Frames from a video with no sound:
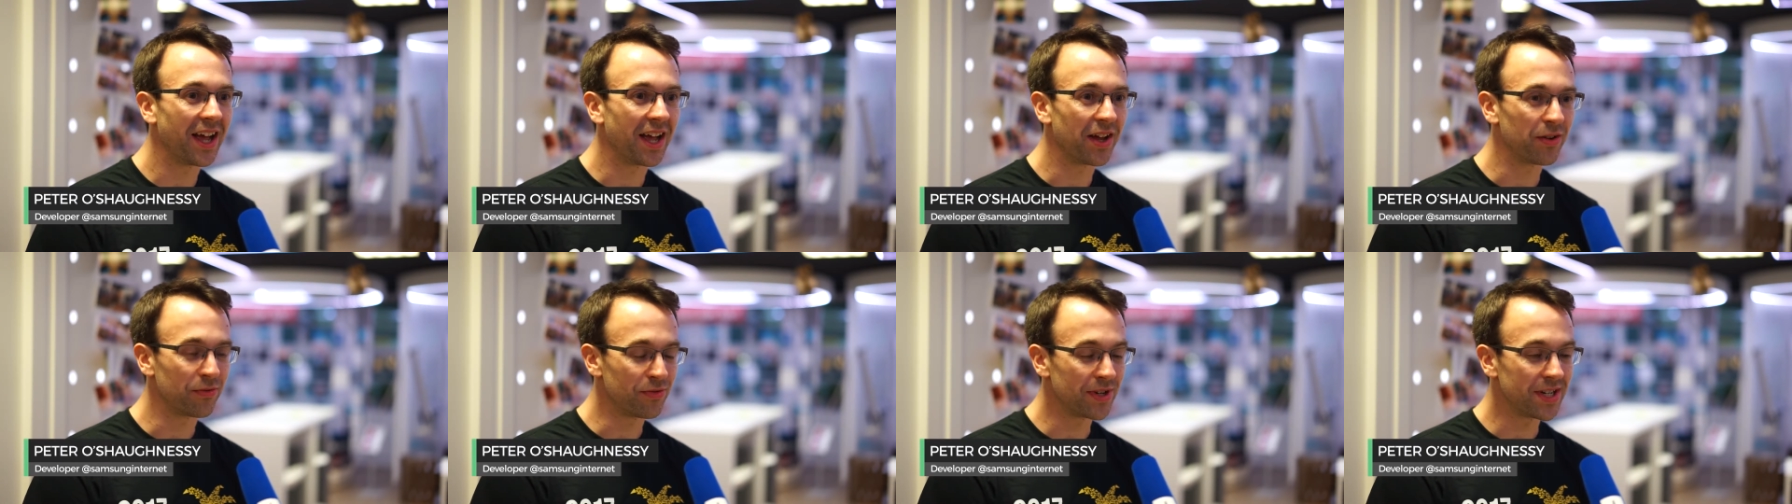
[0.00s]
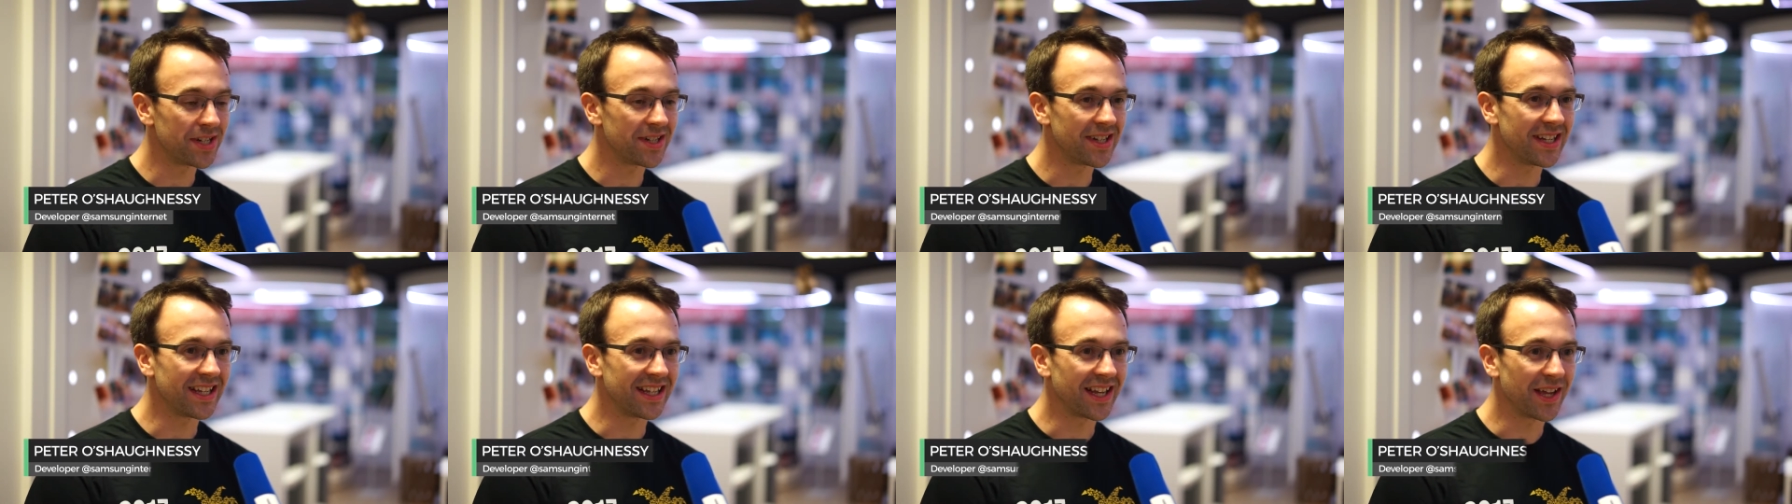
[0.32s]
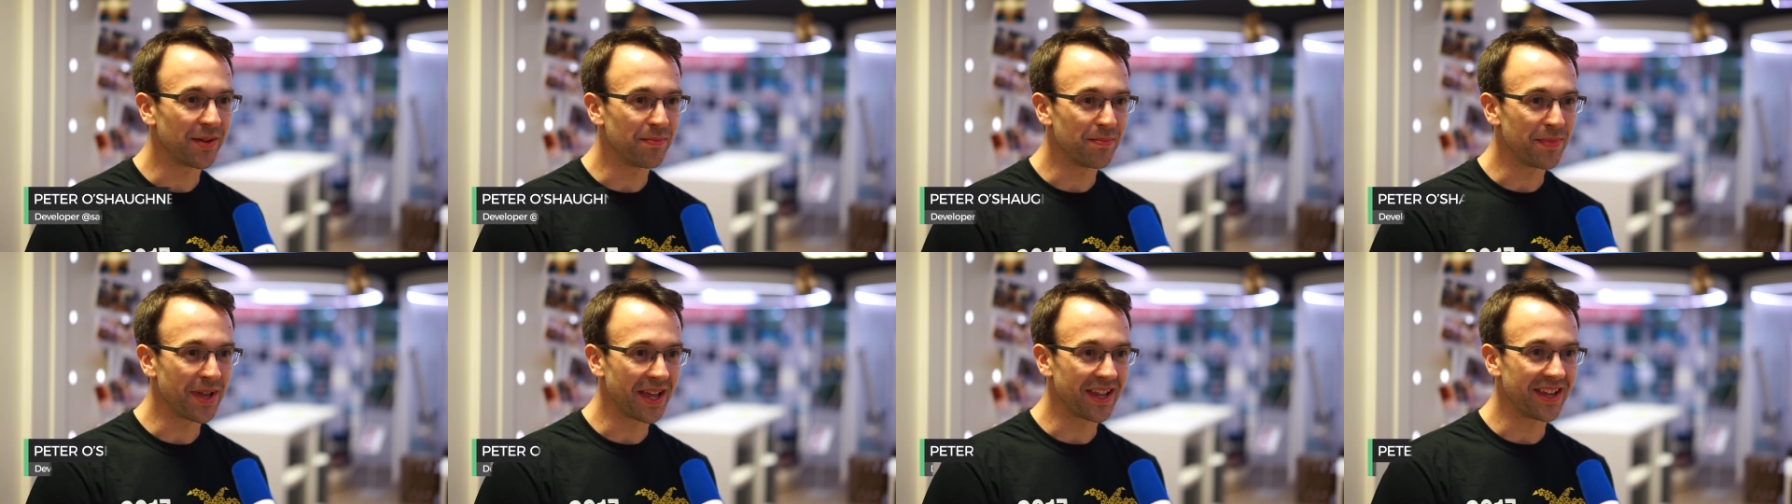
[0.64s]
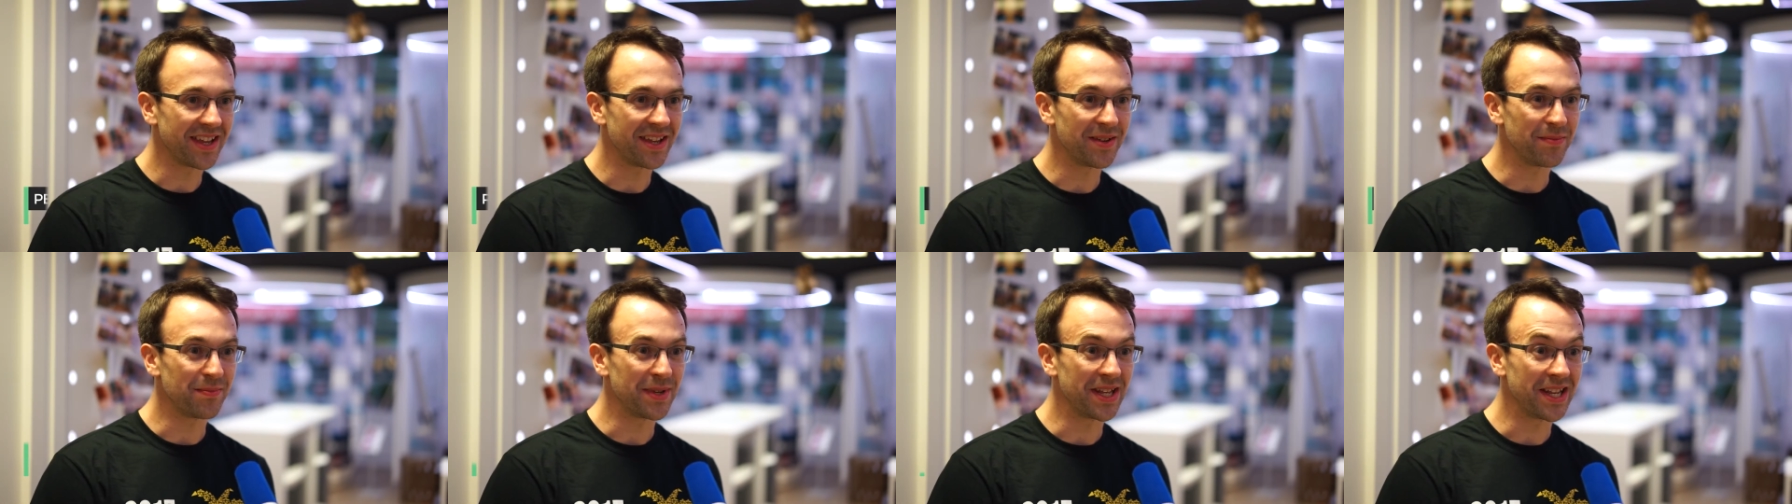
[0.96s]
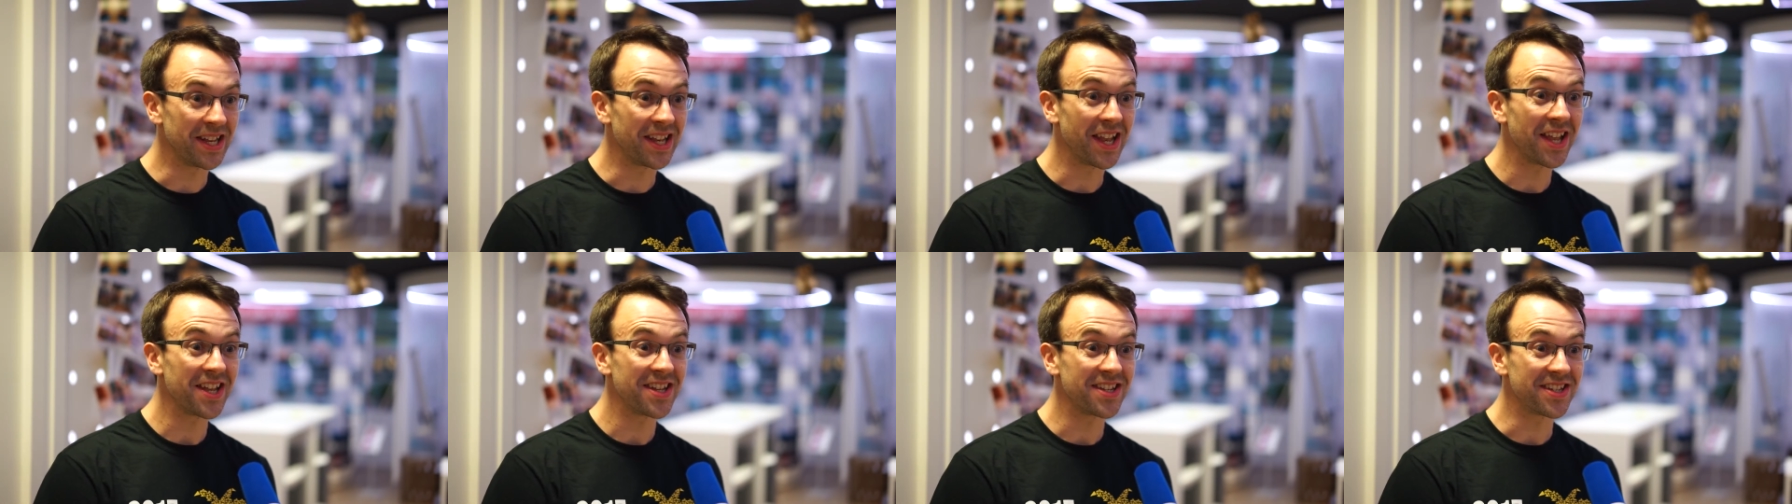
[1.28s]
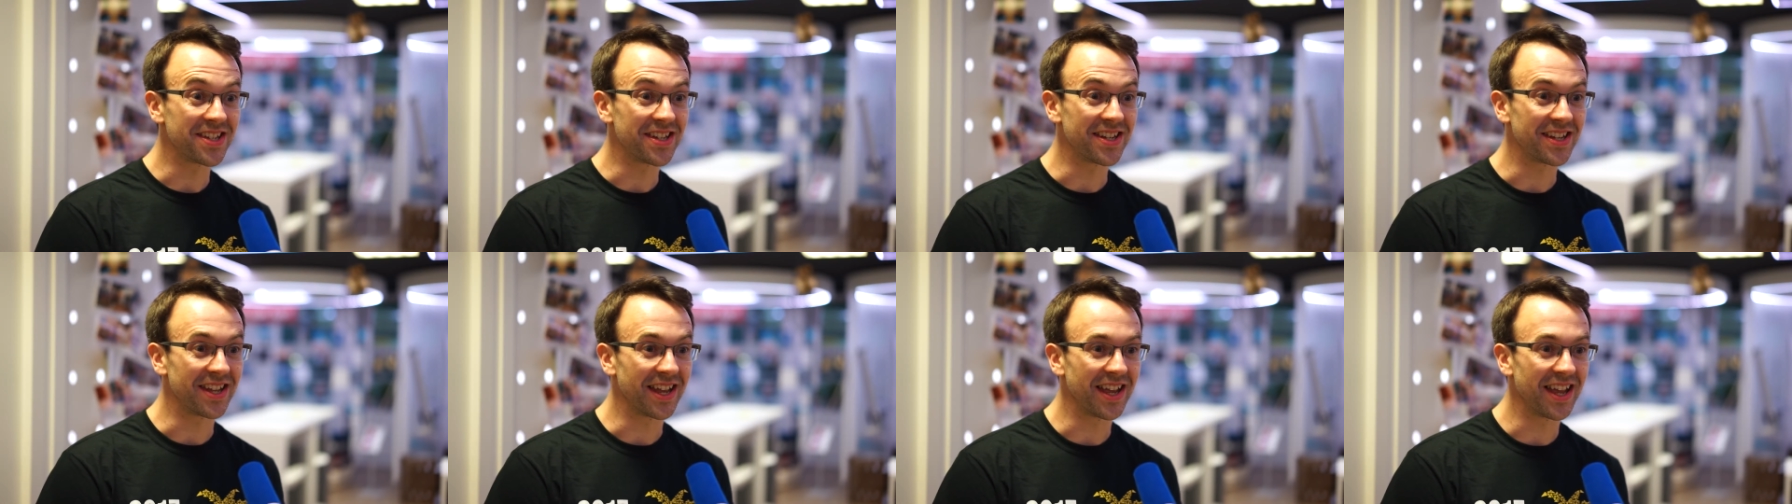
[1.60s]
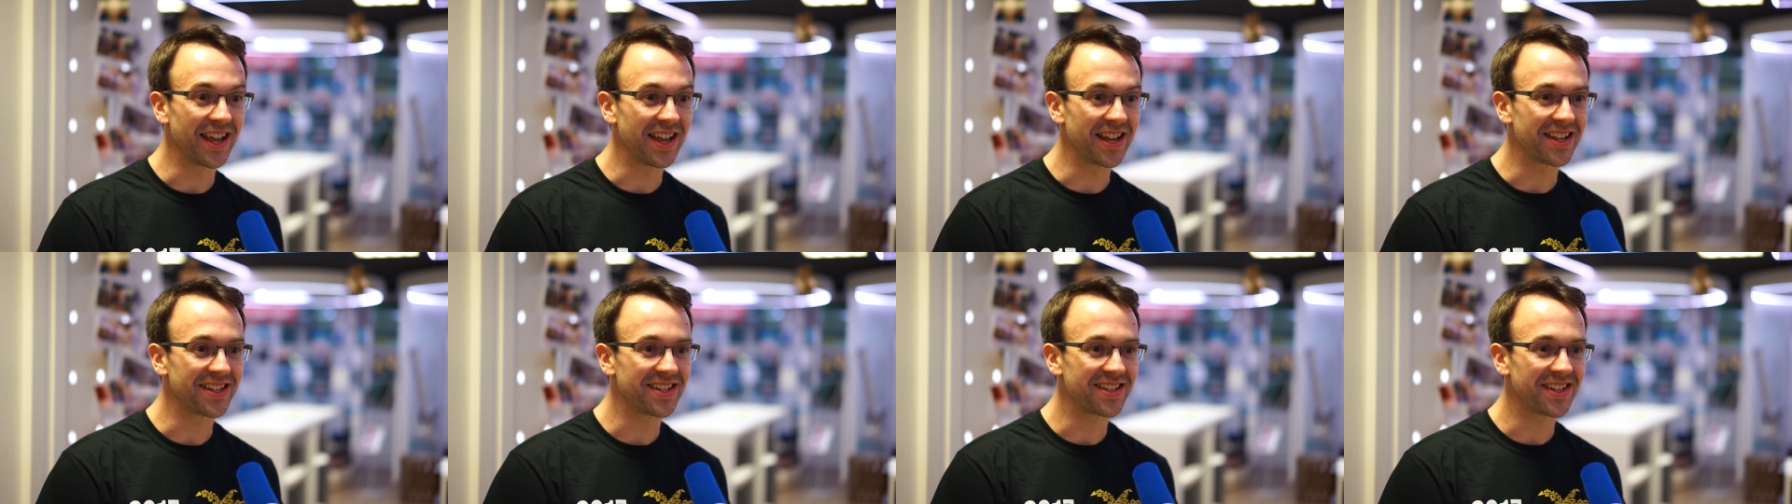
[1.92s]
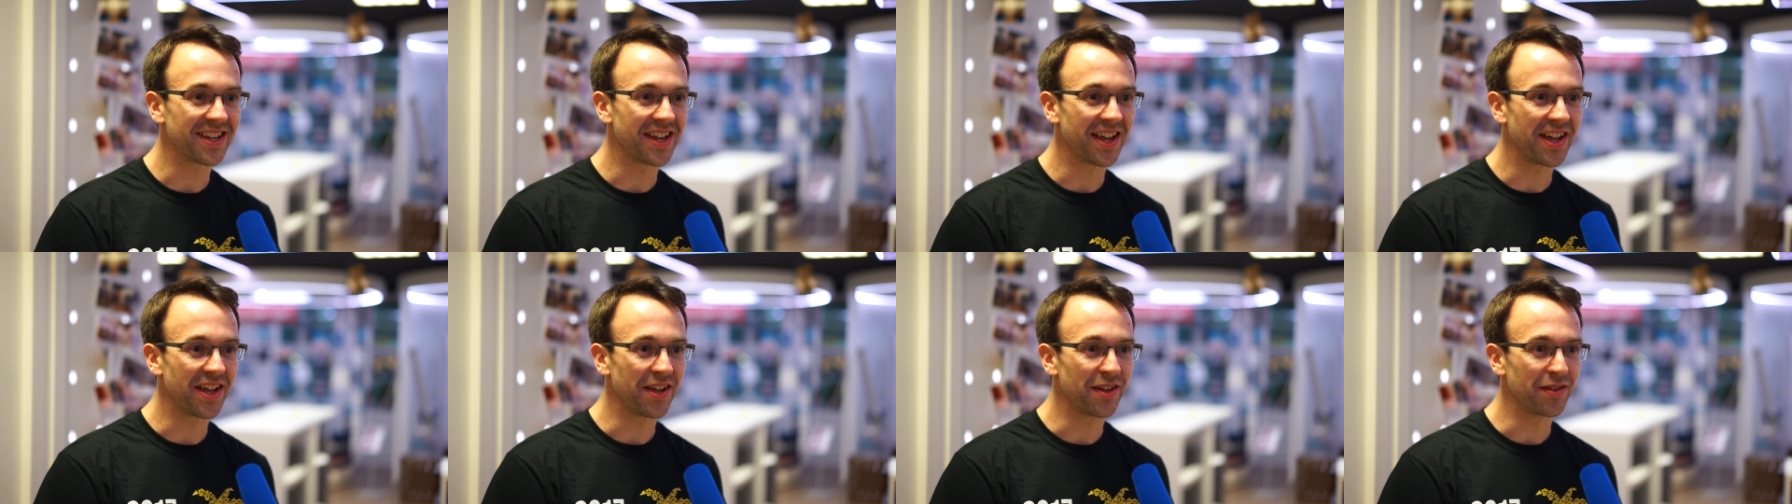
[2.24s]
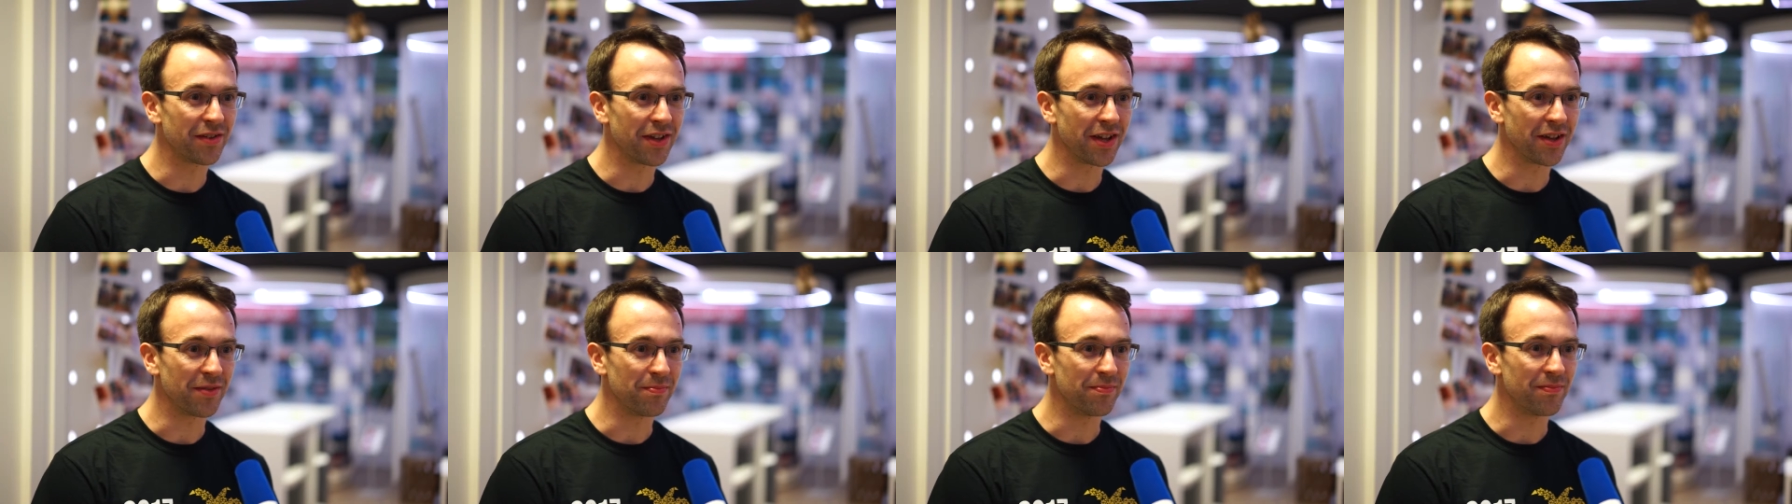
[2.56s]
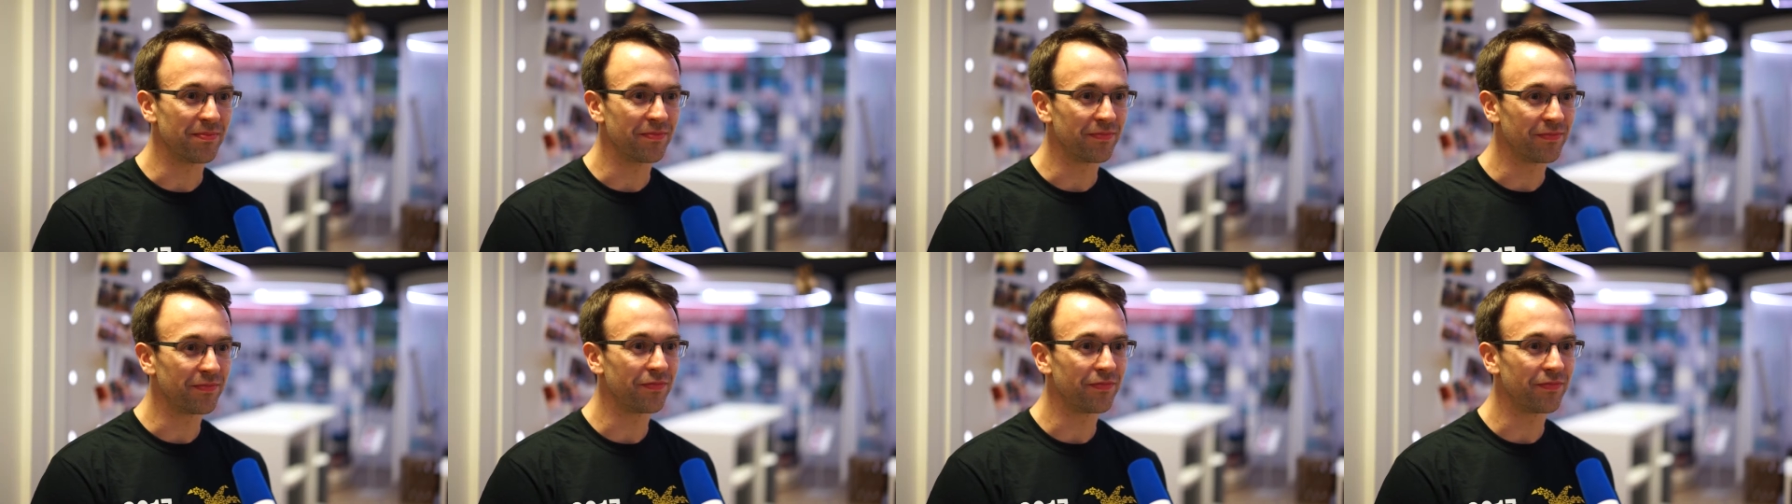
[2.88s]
Originally, I met him in London at a